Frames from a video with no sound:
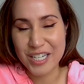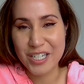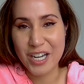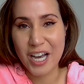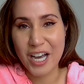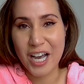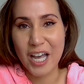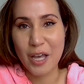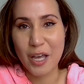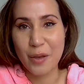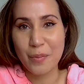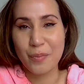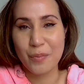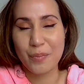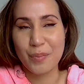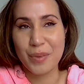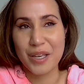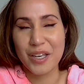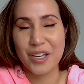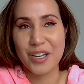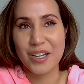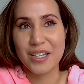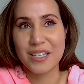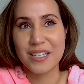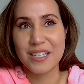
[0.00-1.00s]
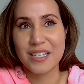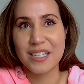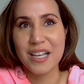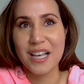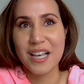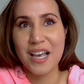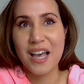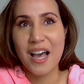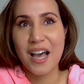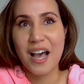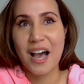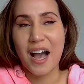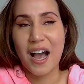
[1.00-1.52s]
time because
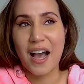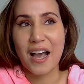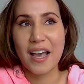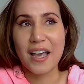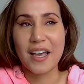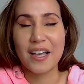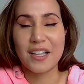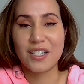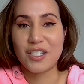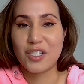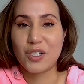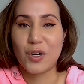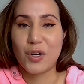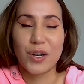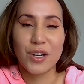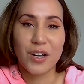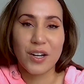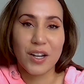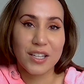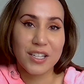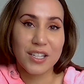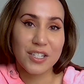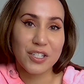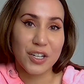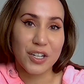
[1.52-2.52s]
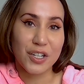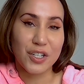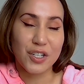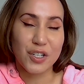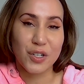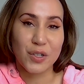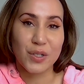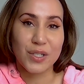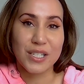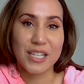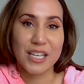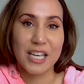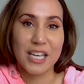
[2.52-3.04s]
I had started on the
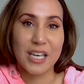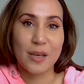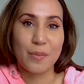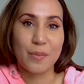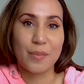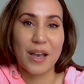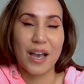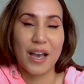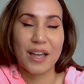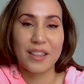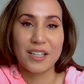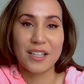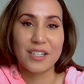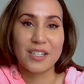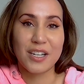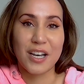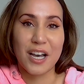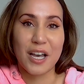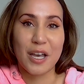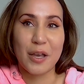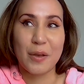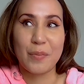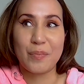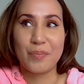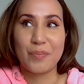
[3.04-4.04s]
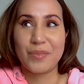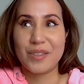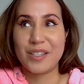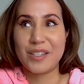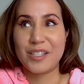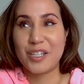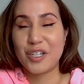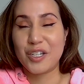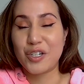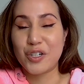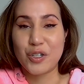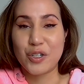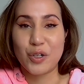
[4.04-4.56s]
digital team at the time.
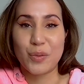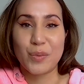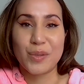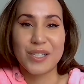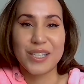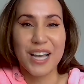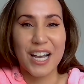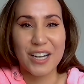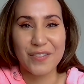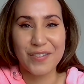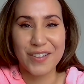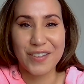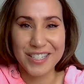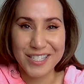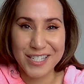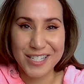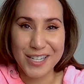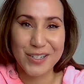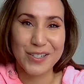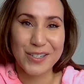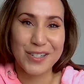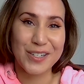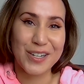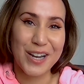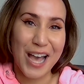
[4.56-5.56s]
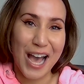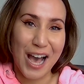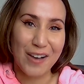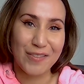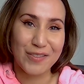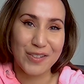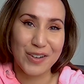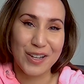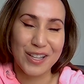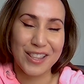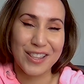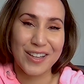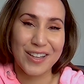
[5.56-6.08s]
Digital was kind of considered an
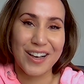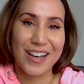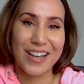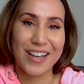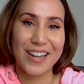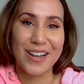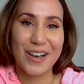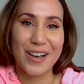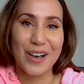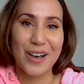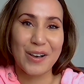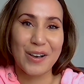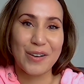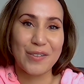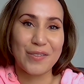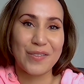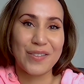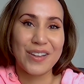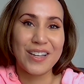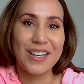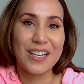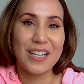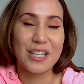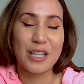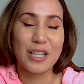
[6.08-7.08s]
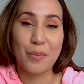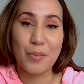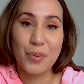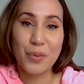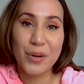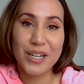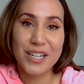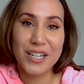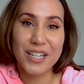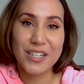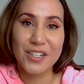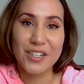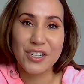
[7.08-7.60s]
afterthought of the
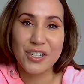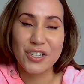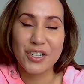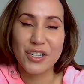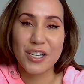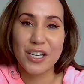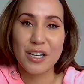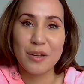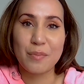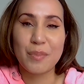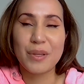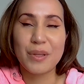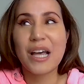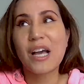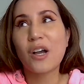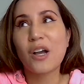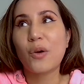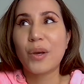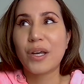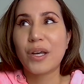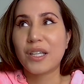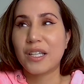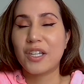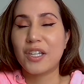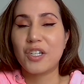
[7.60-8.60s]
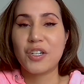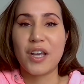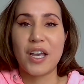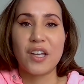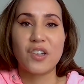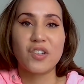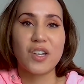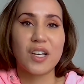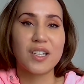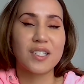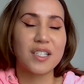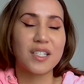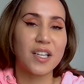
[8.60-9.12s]
print edition, but that quickly
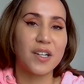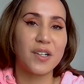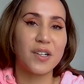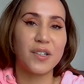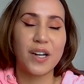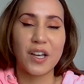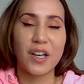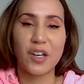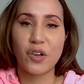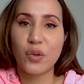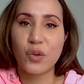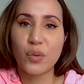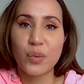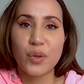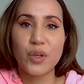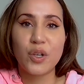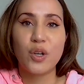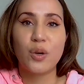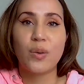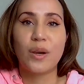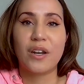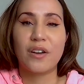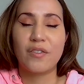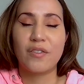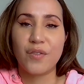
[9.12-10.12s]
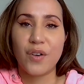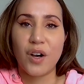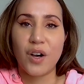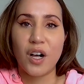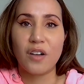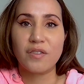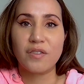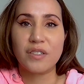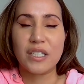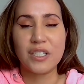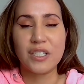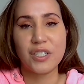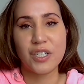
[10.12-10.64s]
changed as the internet grew and
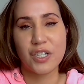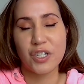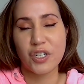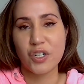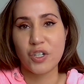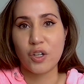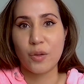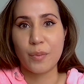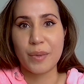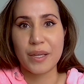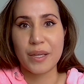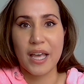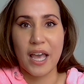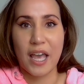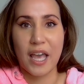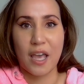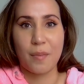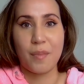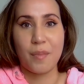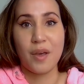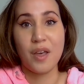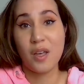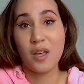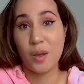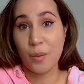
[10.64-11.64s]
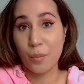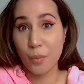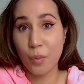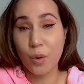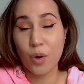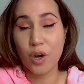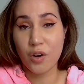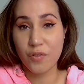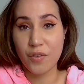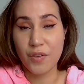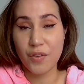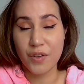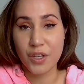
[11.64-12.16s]
evolved and digital became more
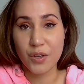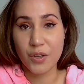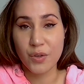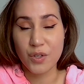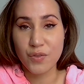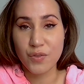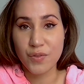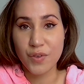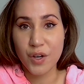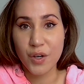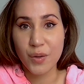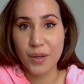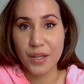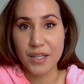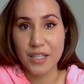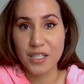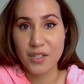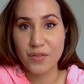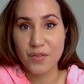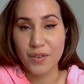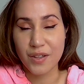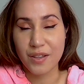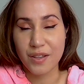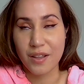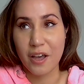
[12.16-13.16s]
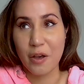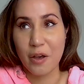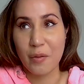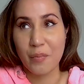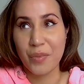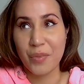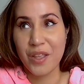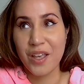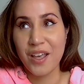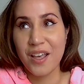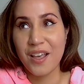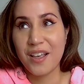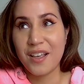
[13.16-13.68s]
of a huge focus for them.
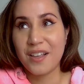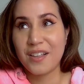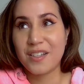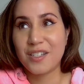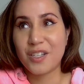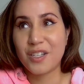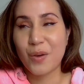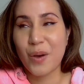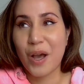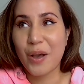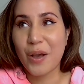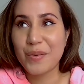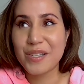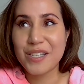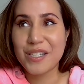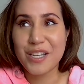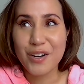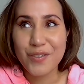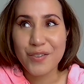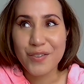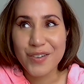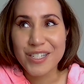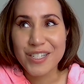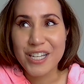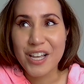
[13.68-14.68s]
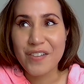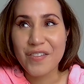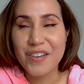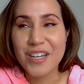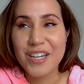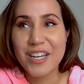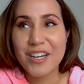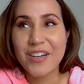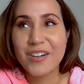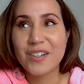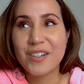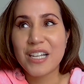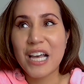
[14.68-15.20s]
So I was there for 7
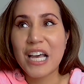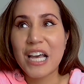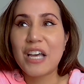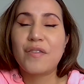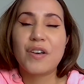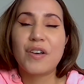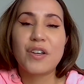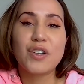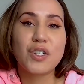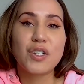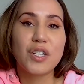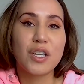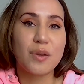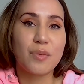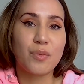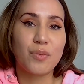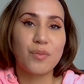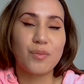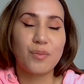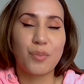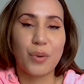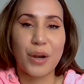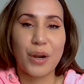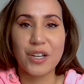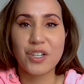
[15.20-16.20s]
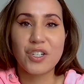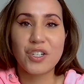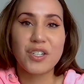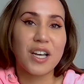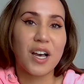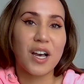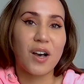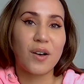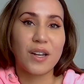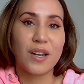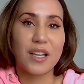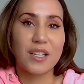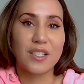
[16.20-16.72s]
years. I eventually branched
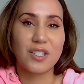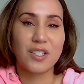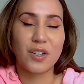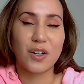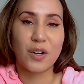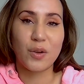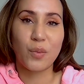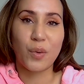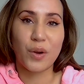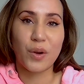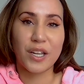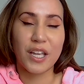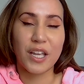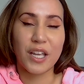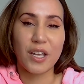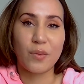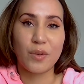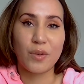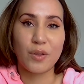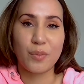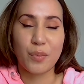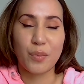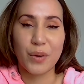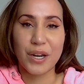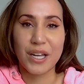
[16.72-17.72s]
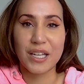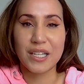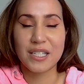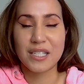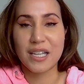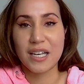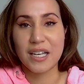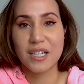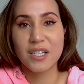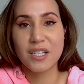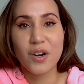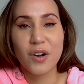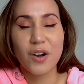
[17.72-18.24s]
out and started working with brands
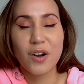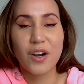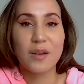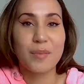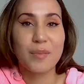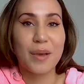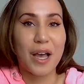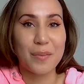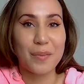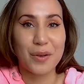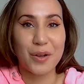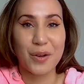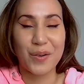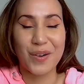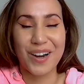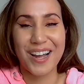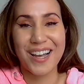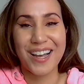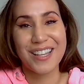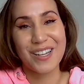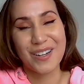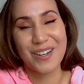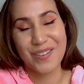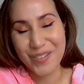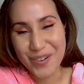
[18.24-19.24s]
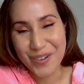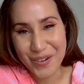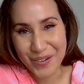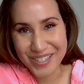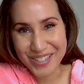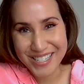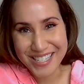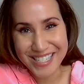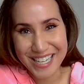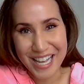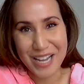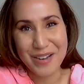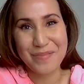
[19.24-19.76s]
like Tarte, Pat McGrath, and of
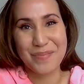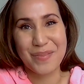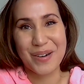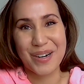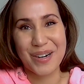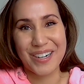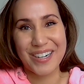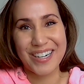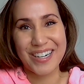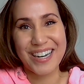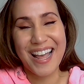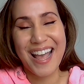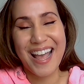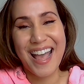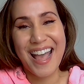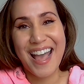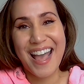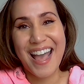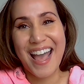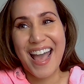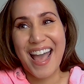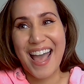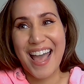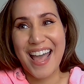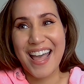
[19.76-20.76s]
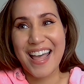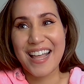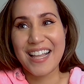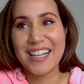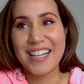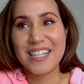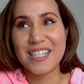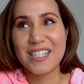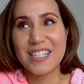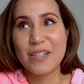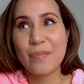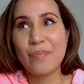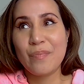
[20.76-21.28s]
course, Scentbird.
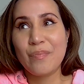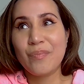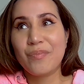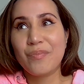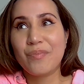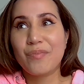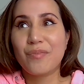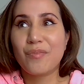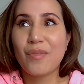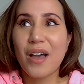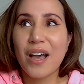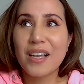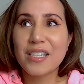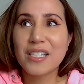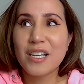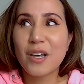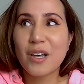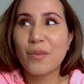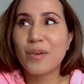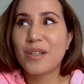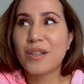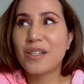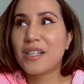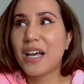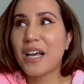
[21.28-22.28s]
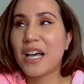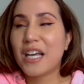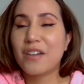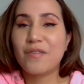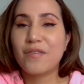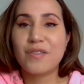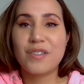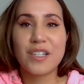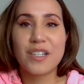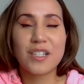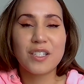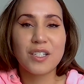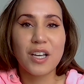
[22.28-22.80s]
And as I was kind of
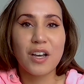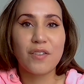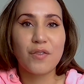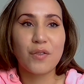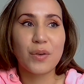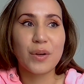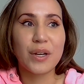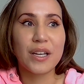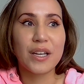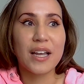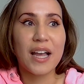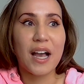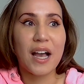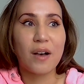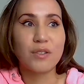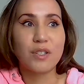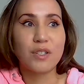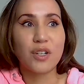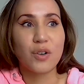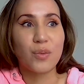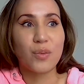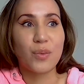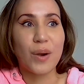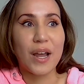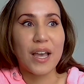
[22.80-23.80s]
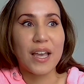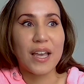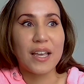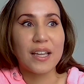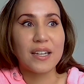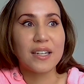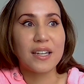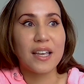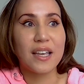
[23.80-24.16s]
discovering how to write